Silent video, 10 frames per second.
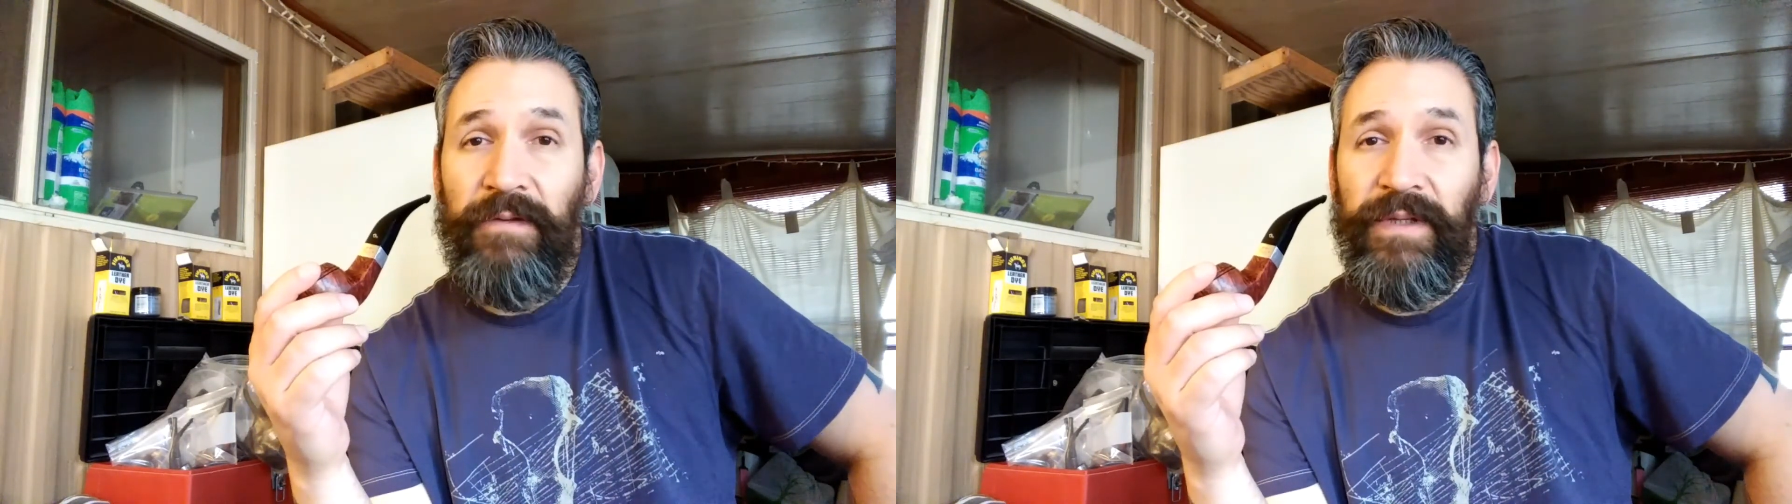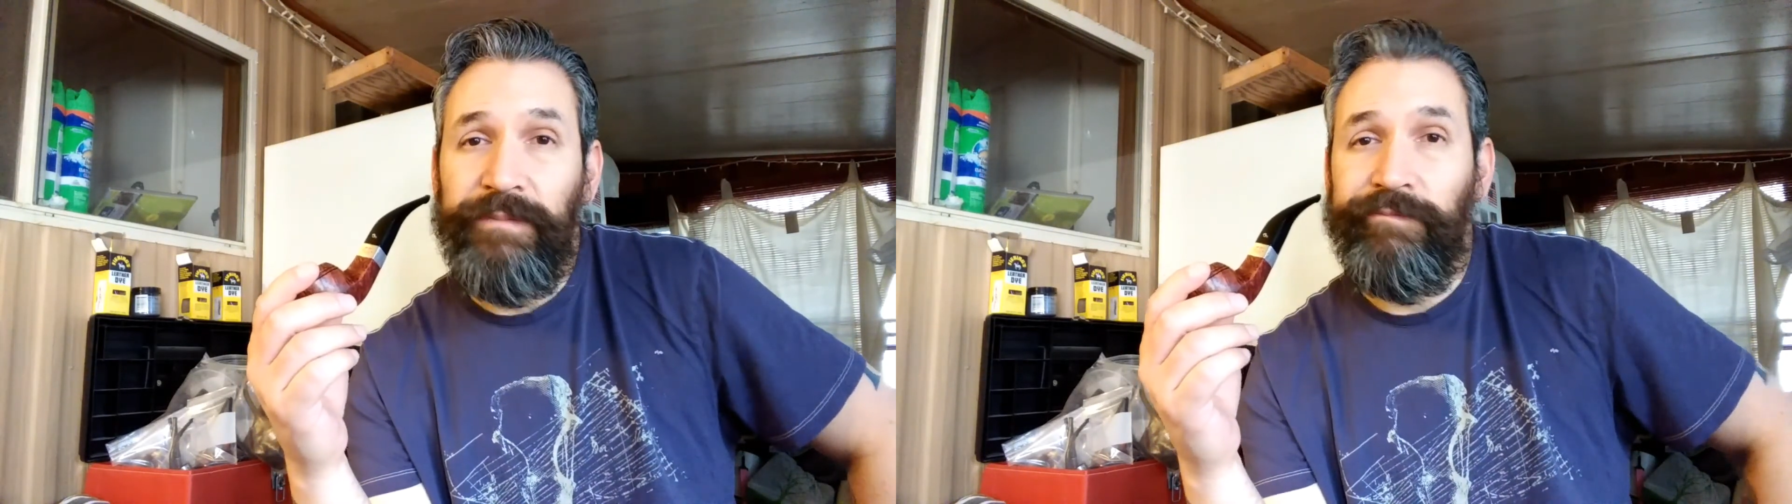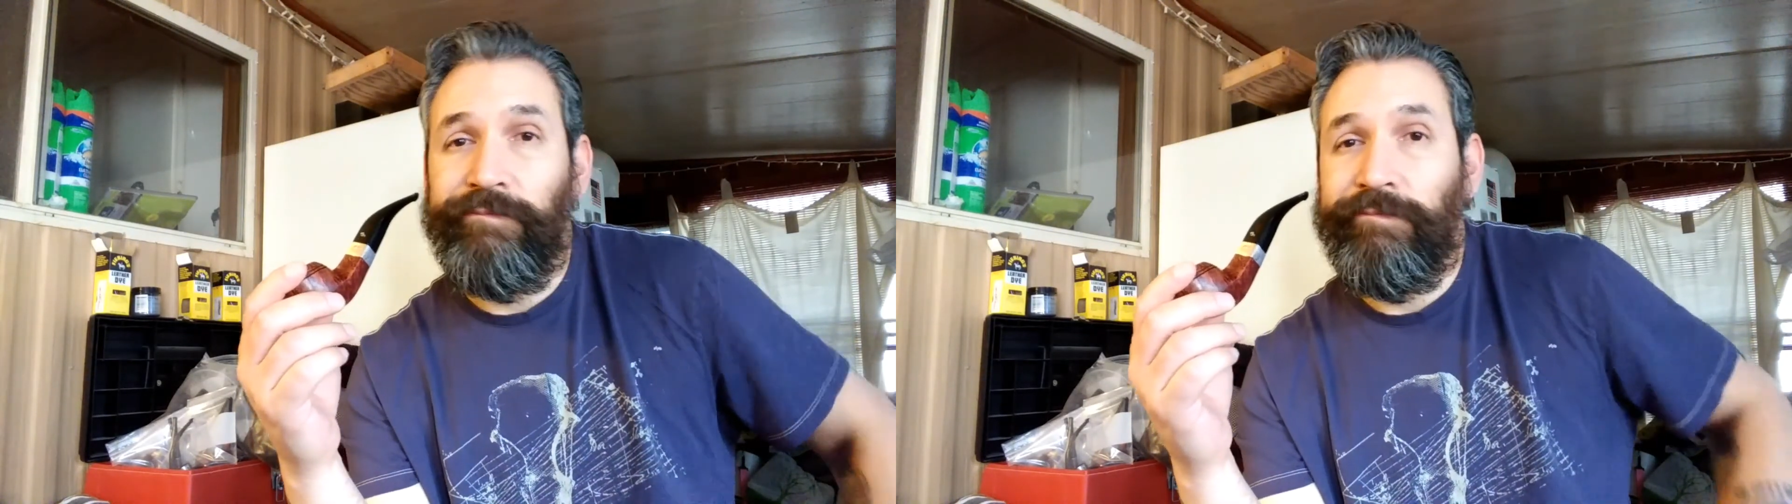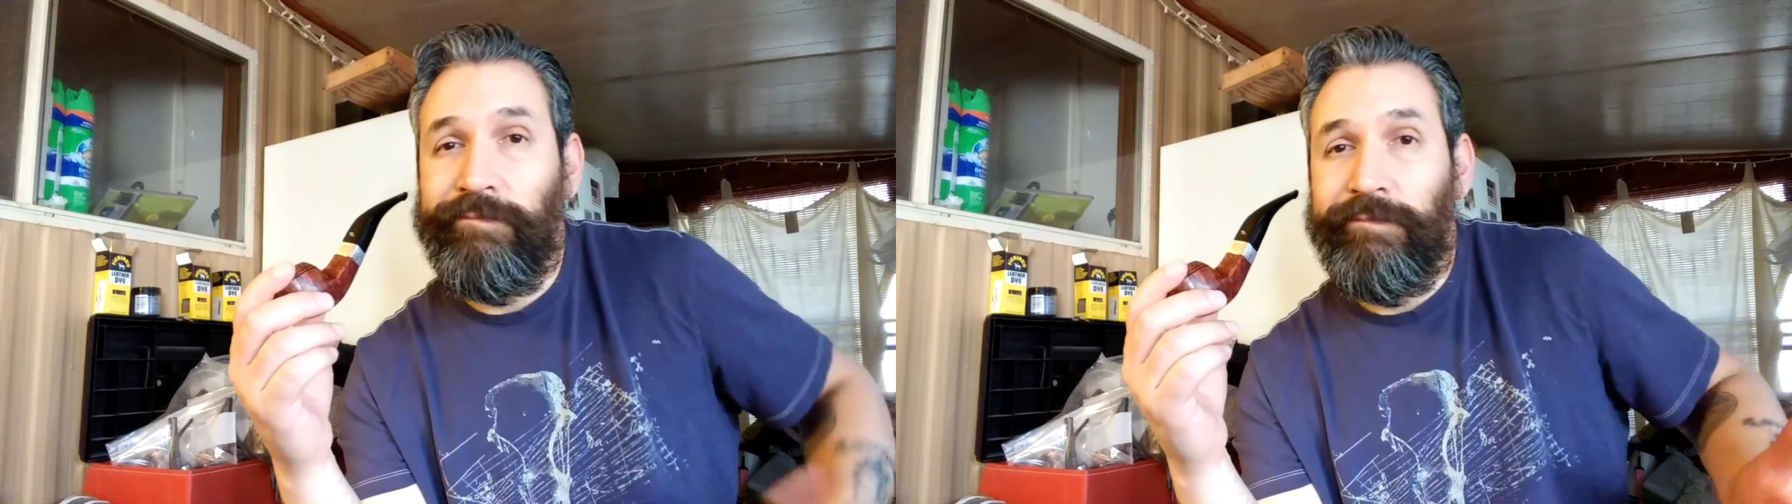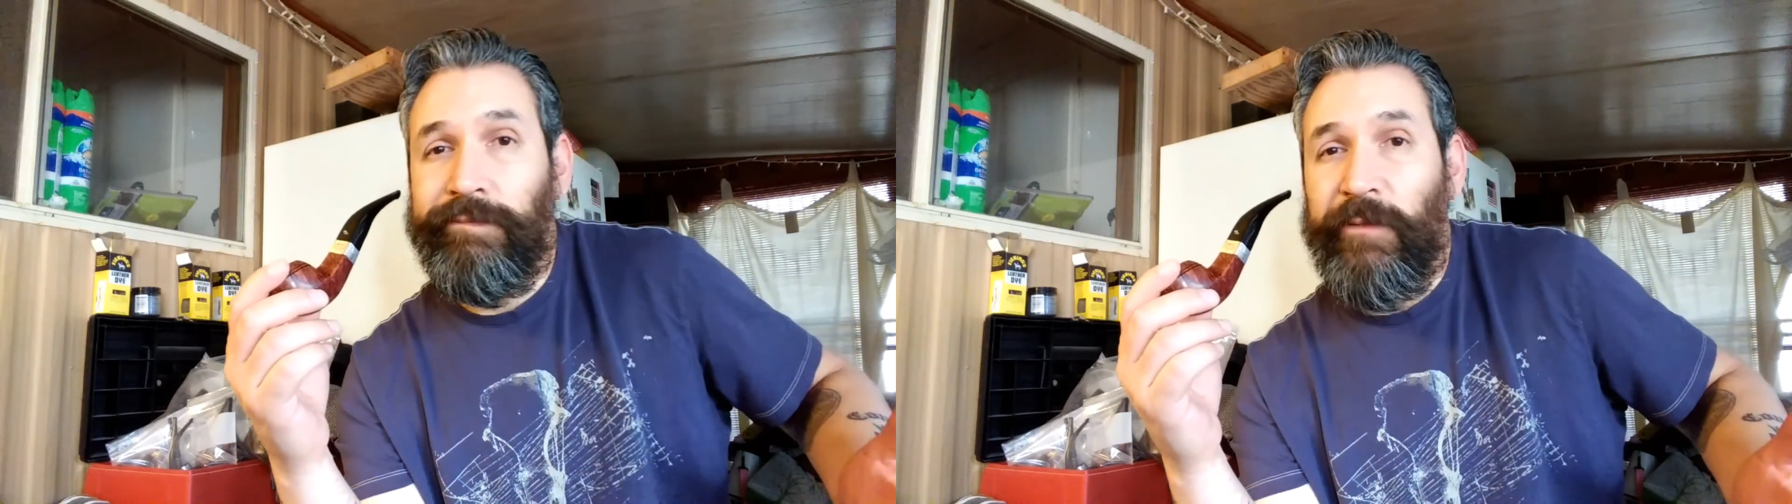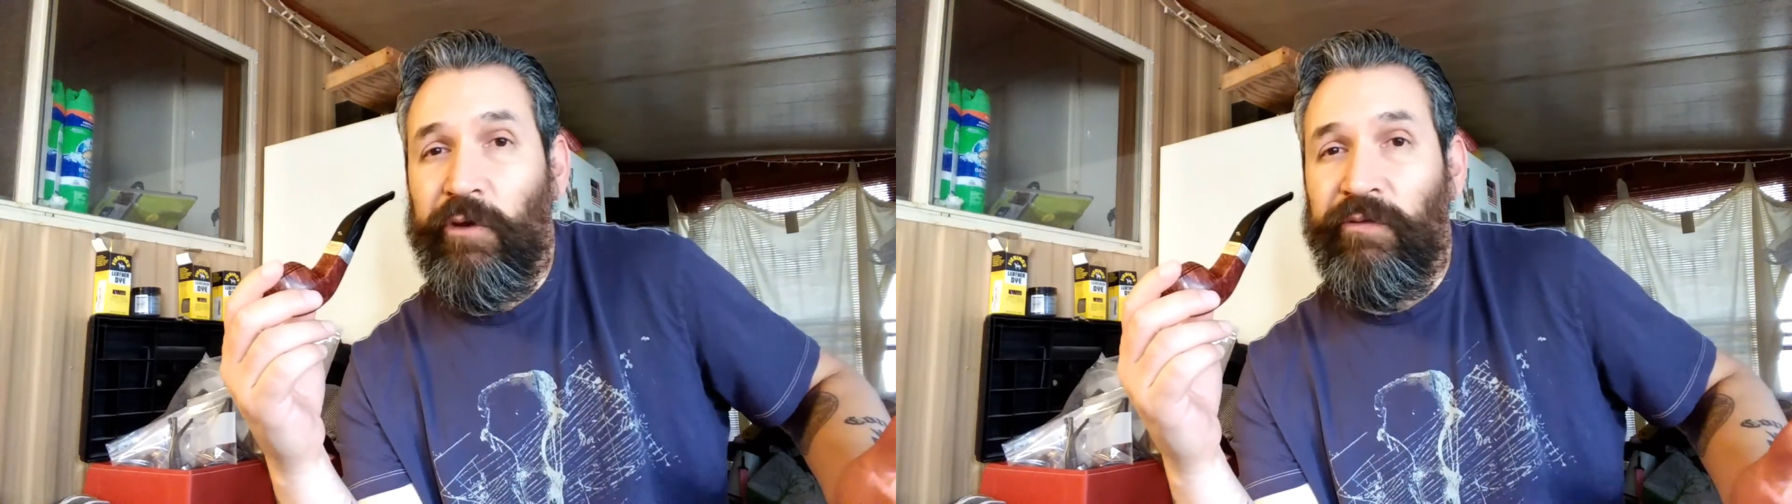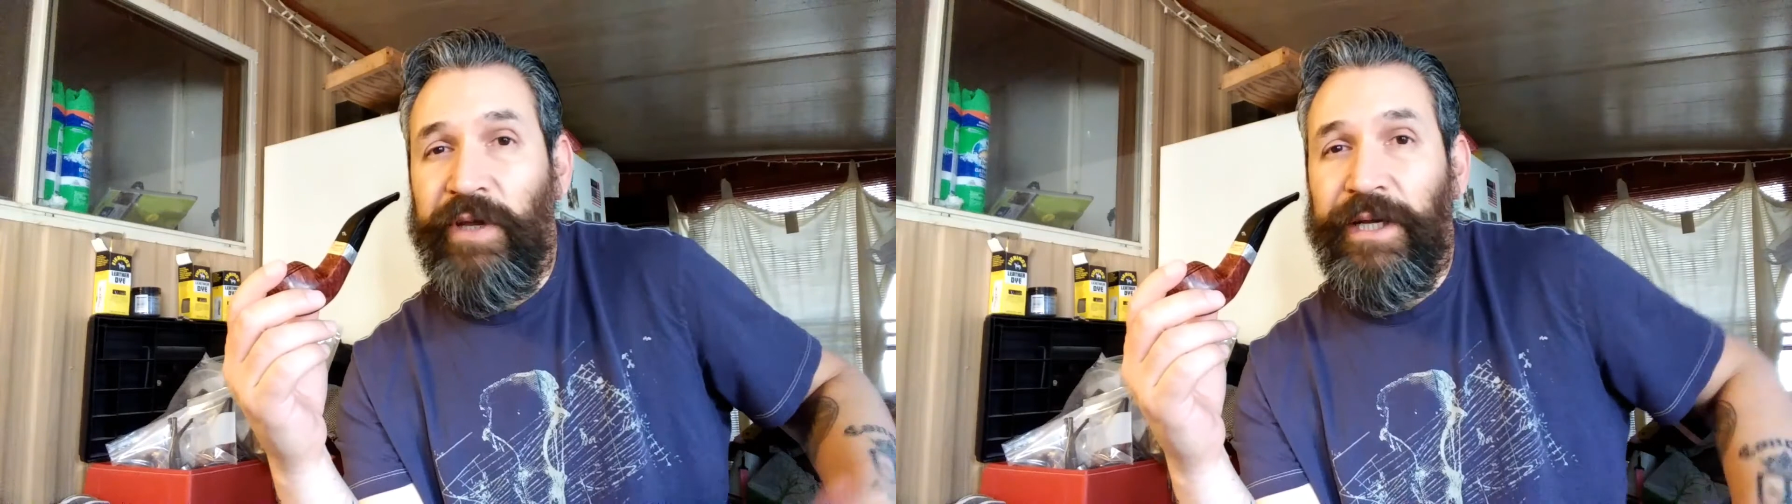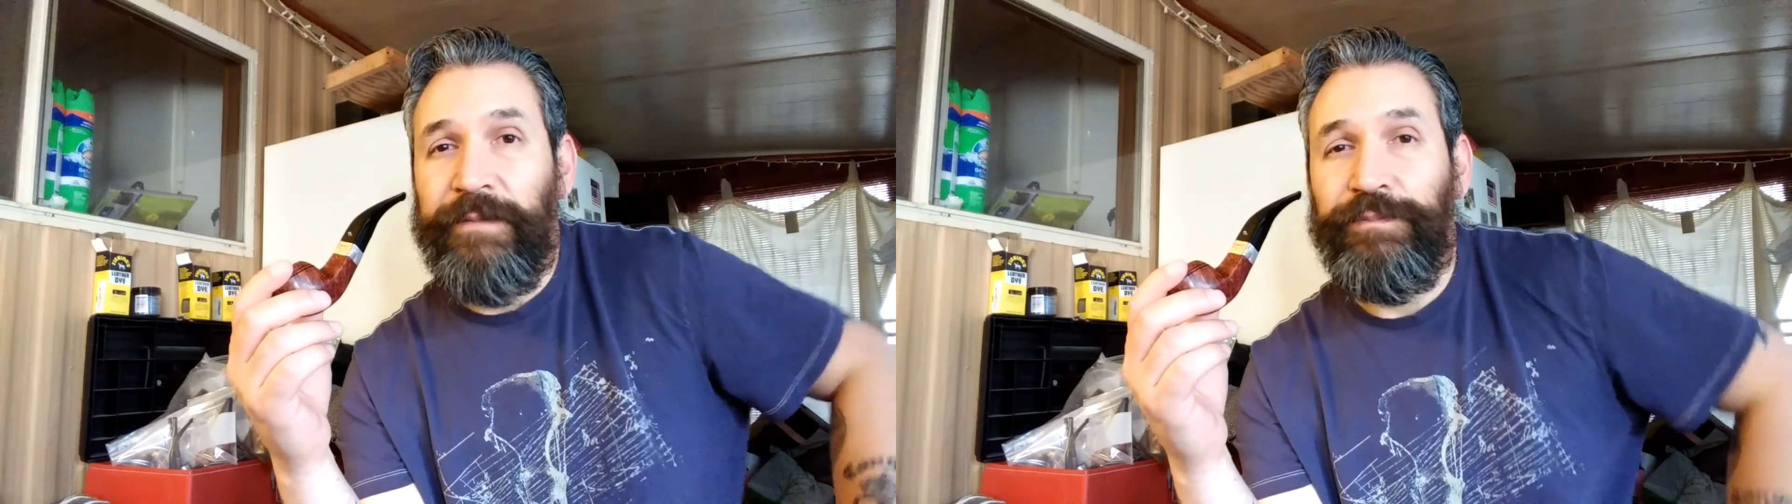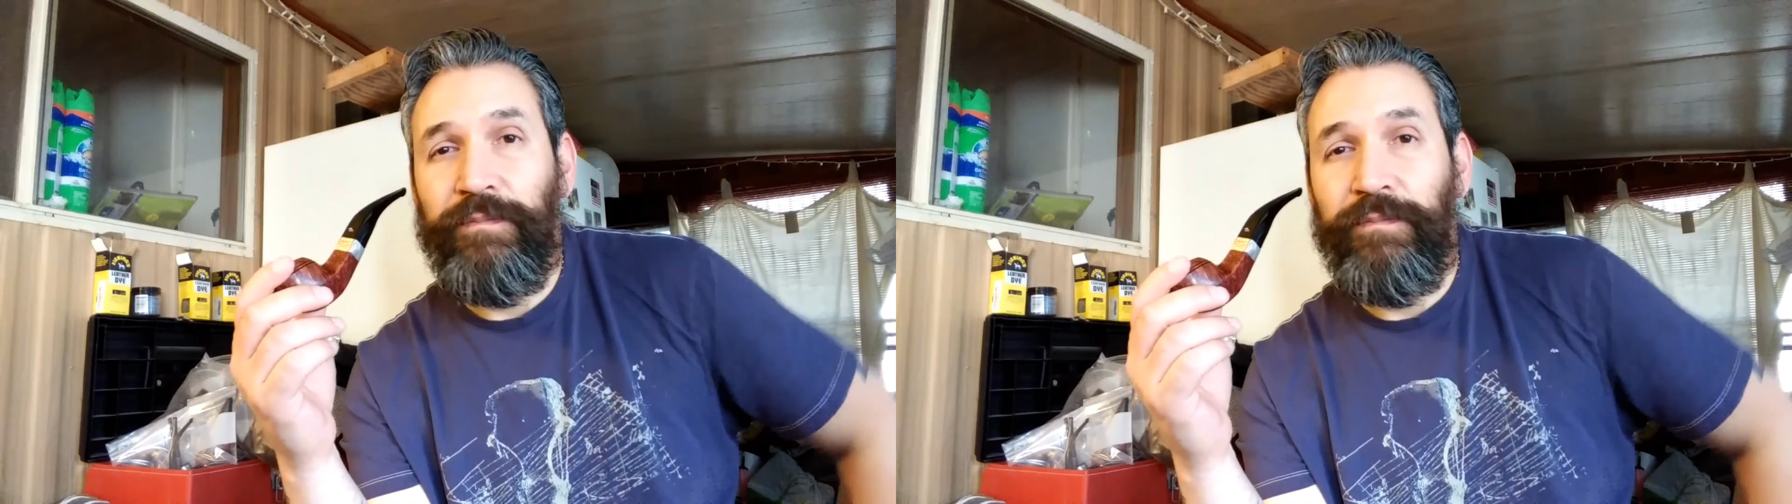of it. Go figure.